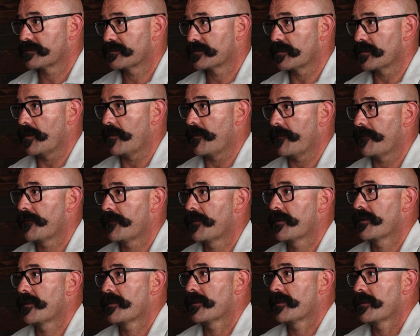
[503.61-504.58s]
So it
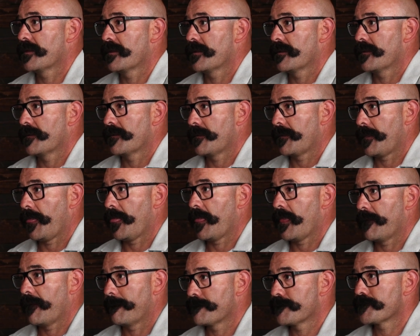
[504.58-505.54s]
does, and that takes
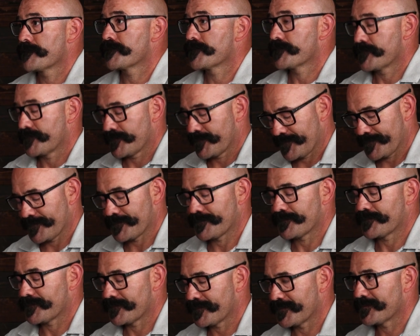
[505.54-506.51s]
funding, which
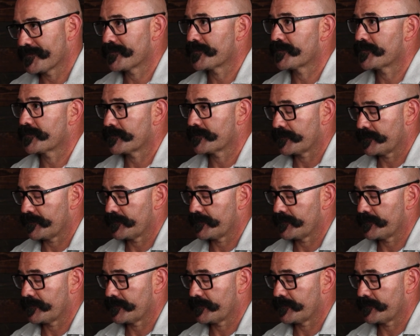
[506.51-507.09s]
is a challenge.